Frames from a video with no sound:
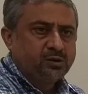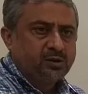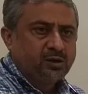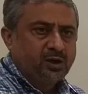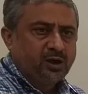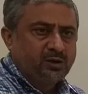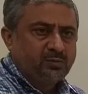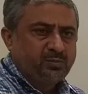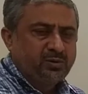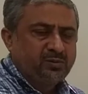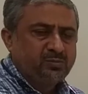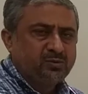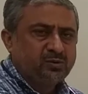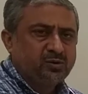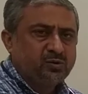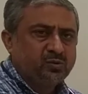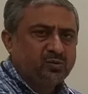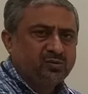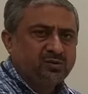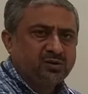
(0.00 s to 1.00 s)
and people
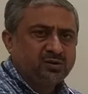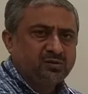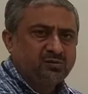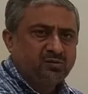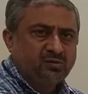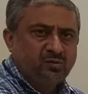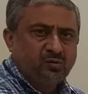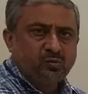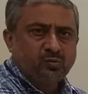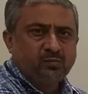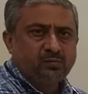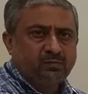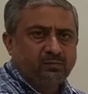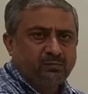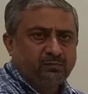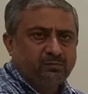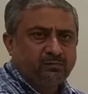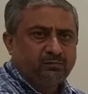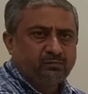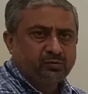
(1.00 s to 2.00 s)
don't consume
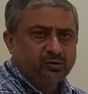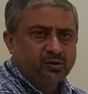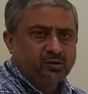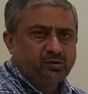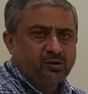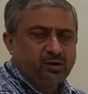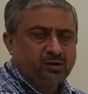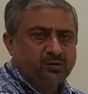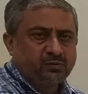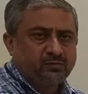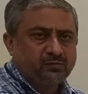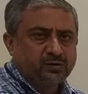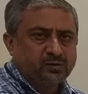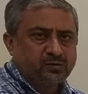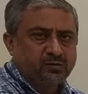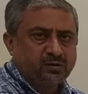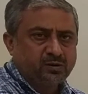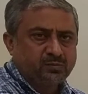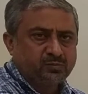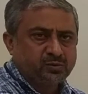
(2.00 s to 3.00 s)
for the sake of
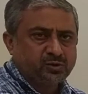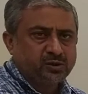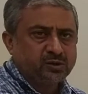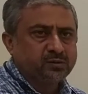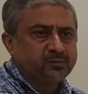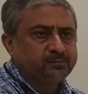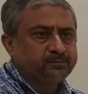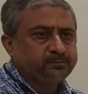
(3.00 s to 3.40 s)
consumption.